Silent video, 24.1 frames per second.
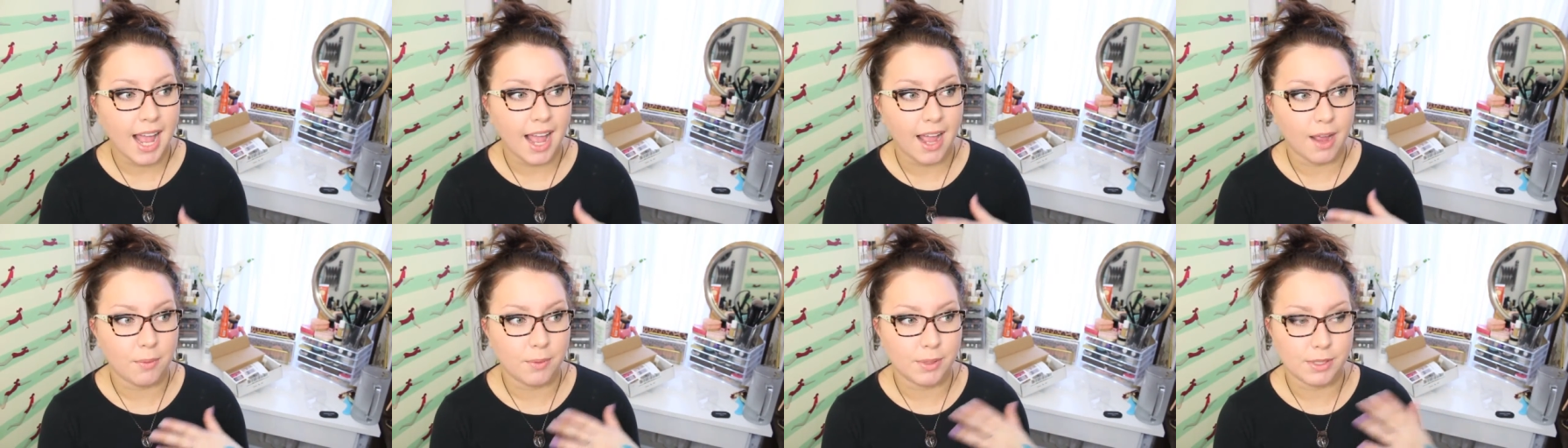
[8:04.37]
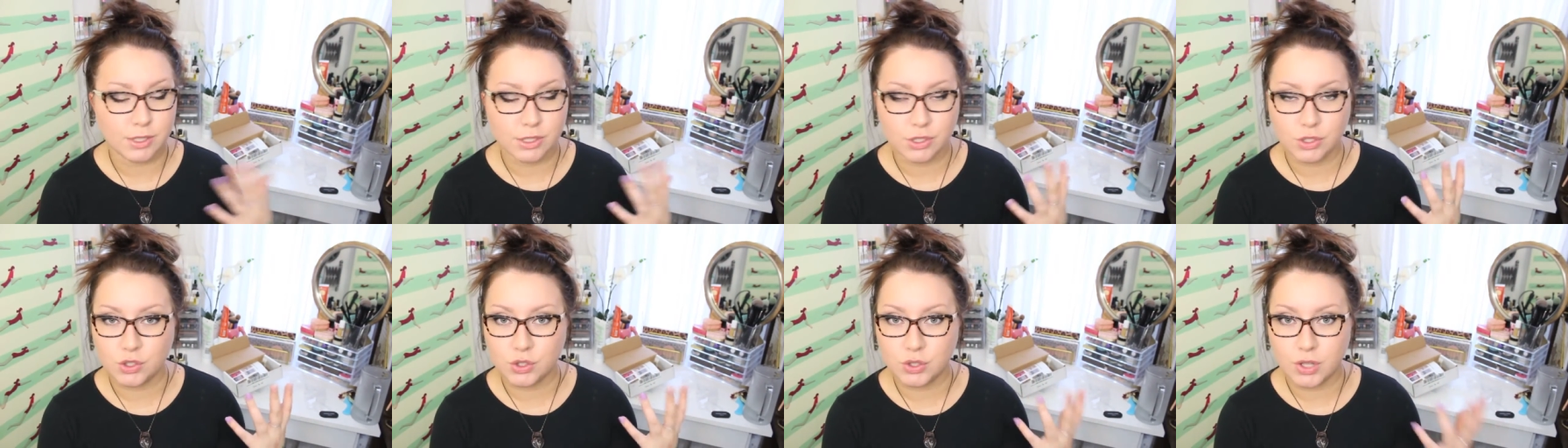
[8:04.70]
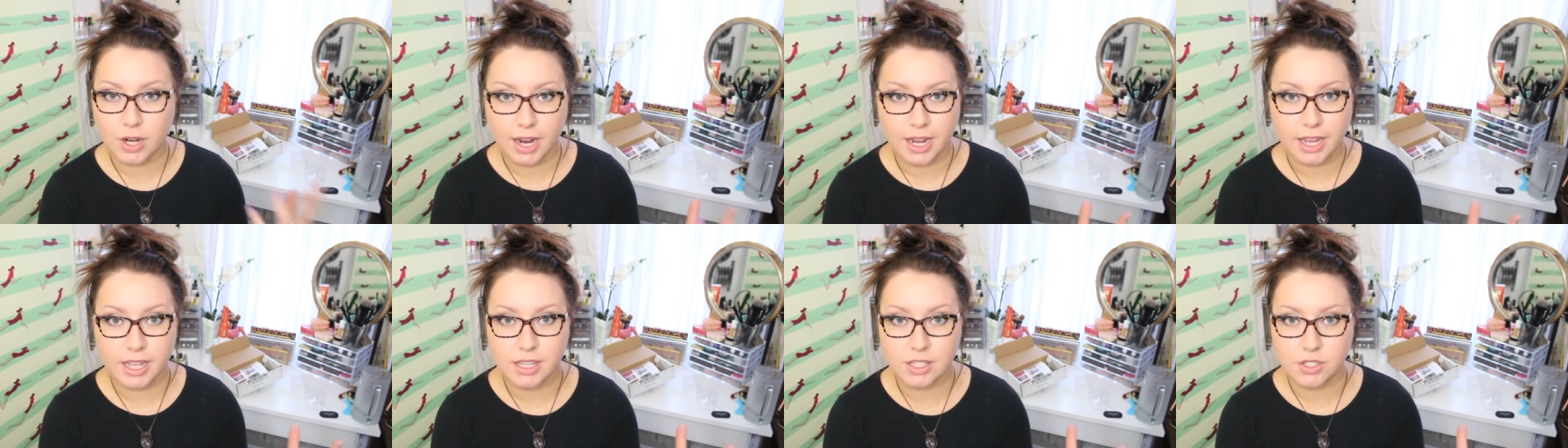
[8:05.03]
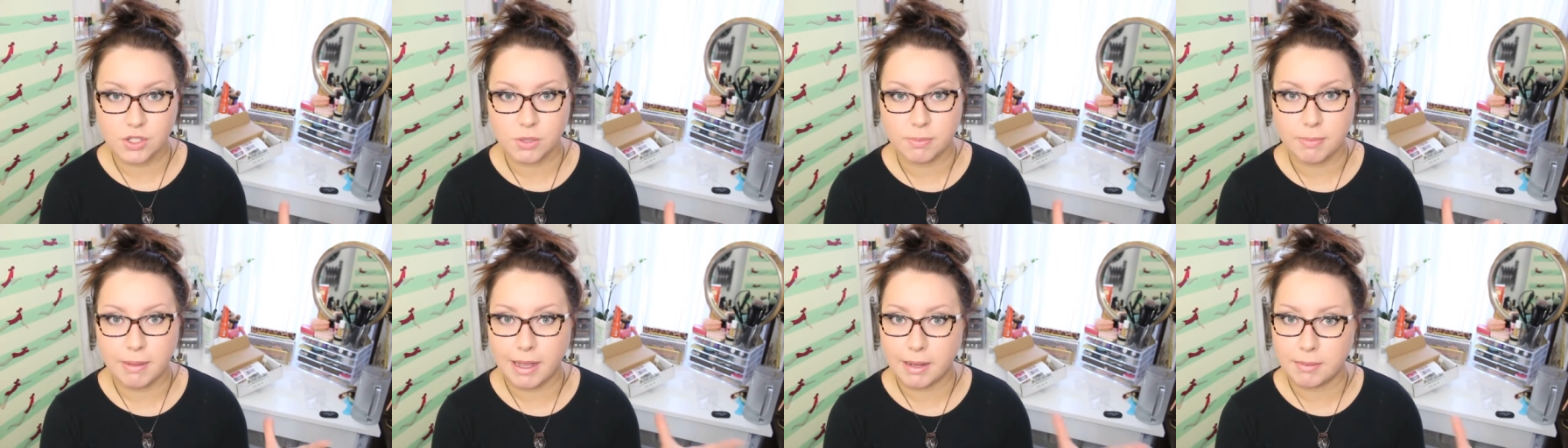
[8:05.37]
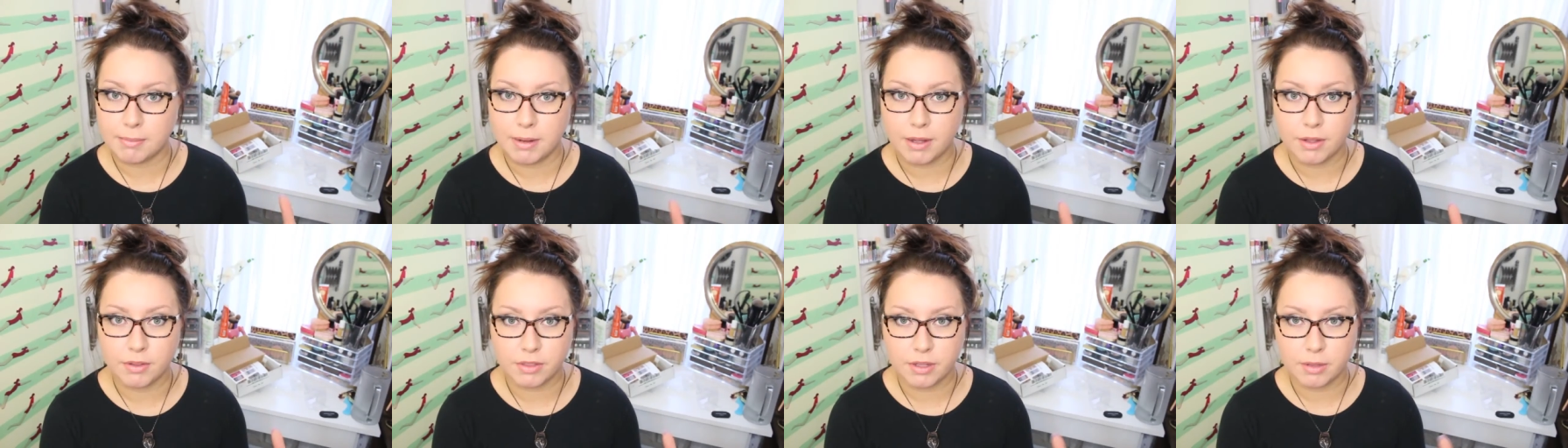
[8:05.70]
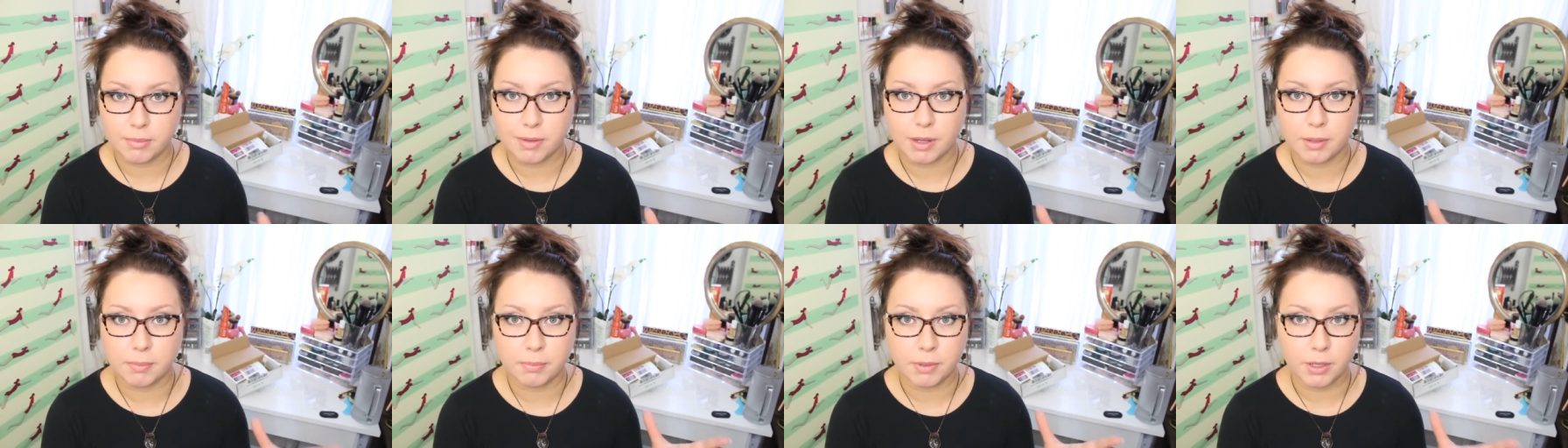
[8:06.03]
I wasn't trying to badmouth
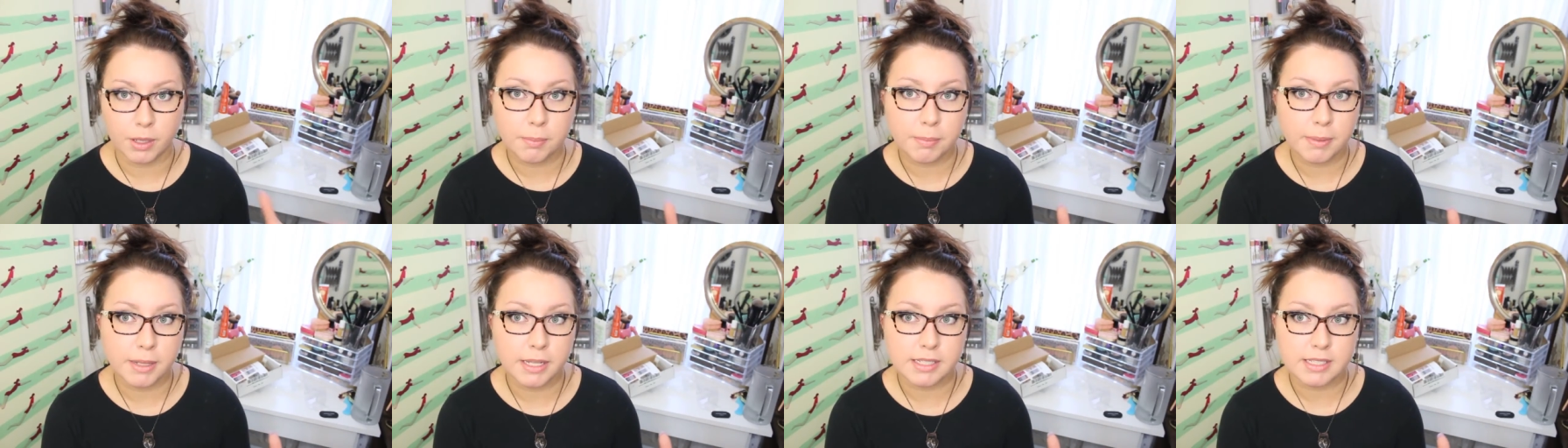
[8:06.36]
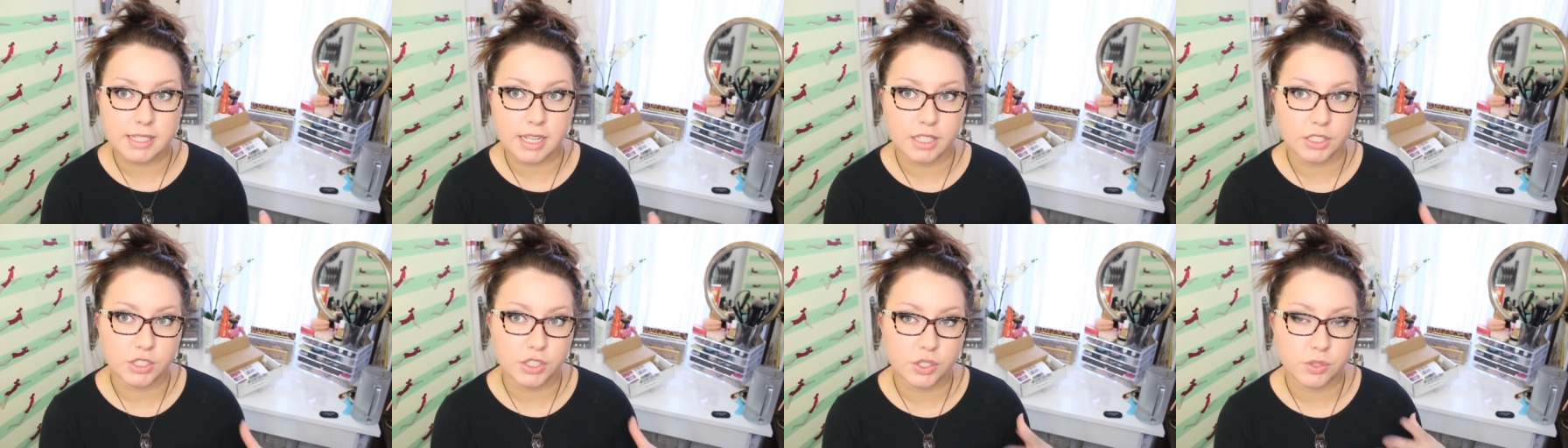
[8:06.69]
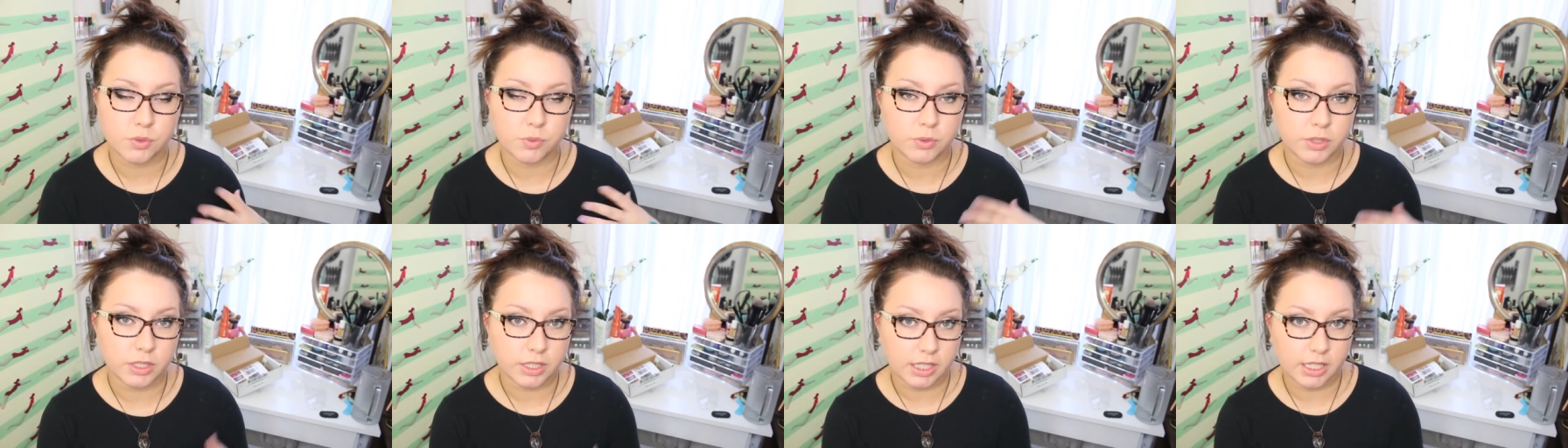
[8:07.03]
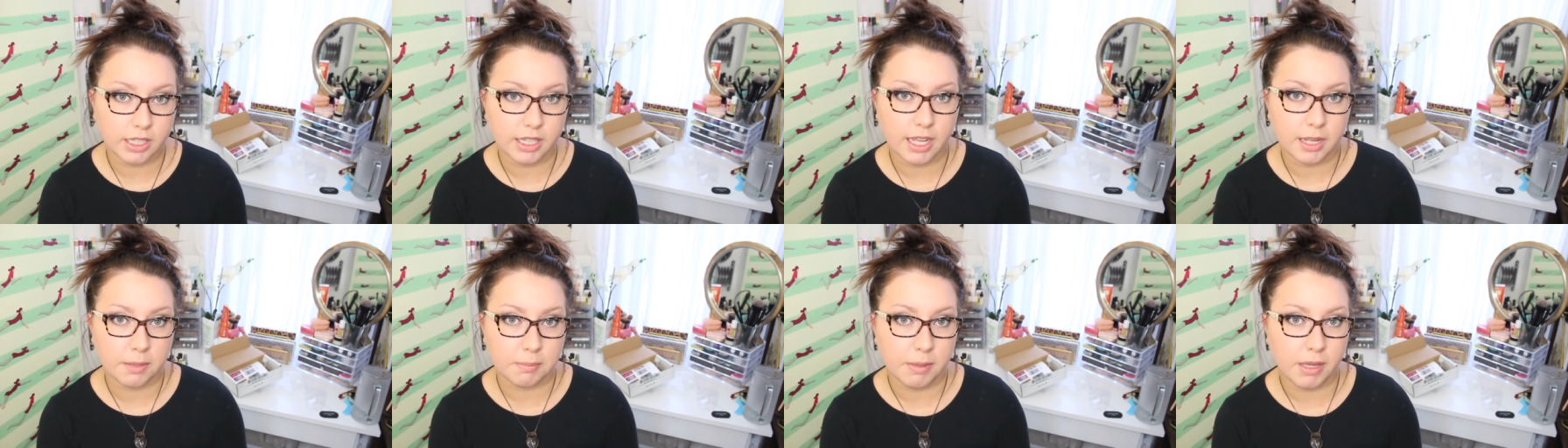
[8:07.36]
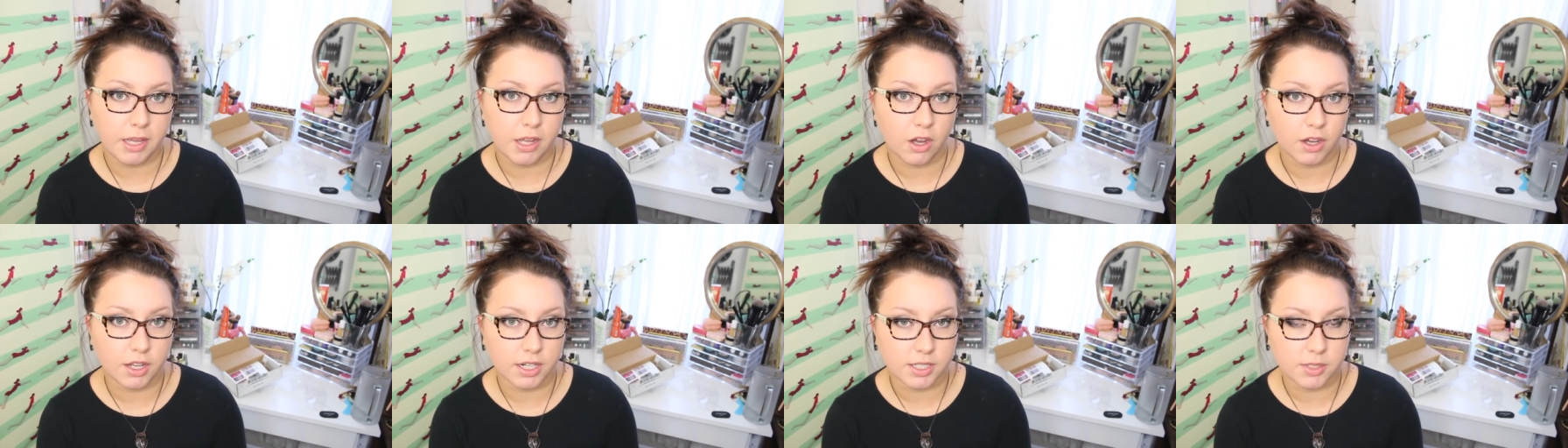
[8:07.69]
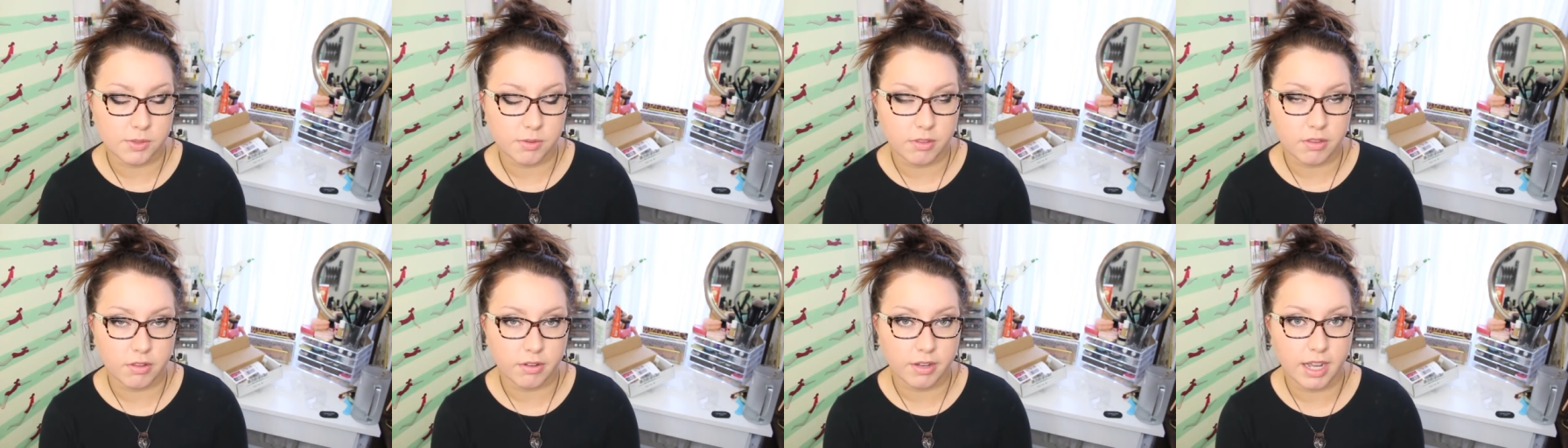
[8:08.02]
them on purpose. I just really like being
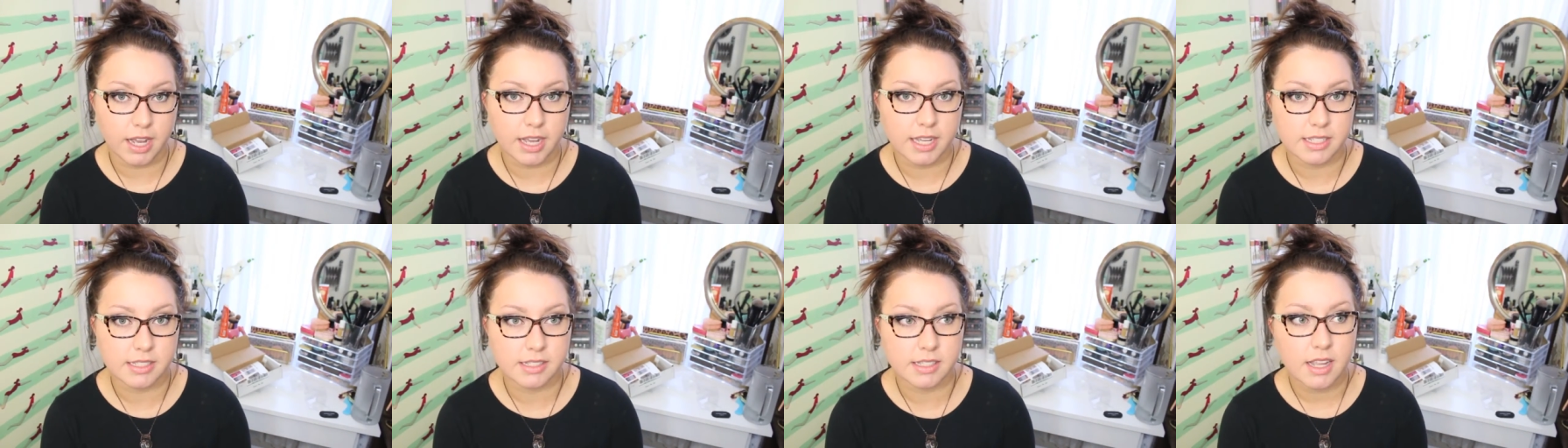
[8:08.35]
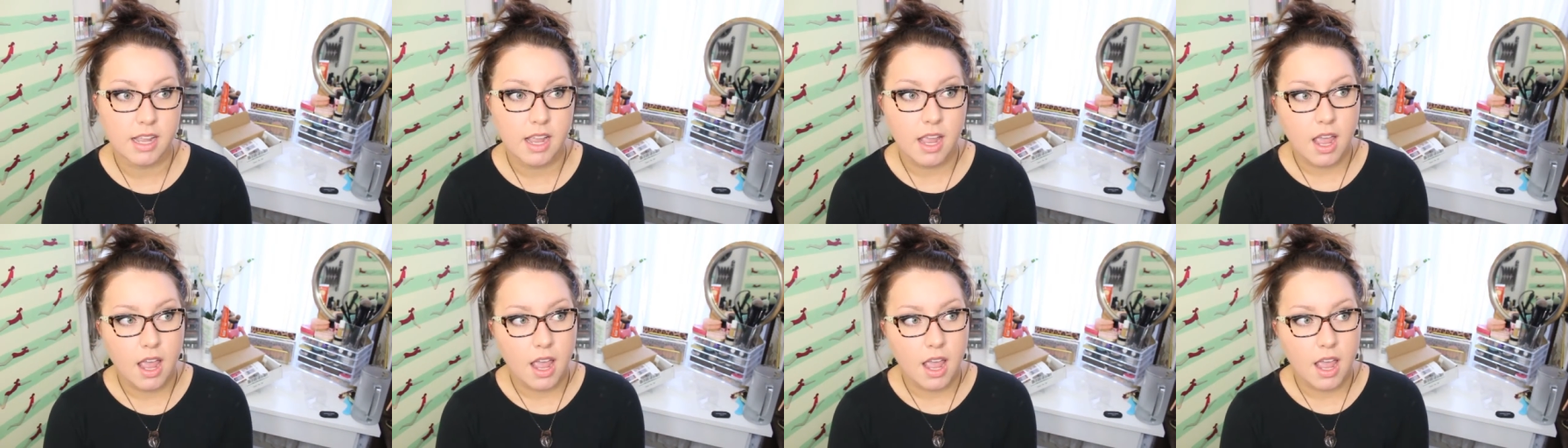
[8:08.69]
honest with you guys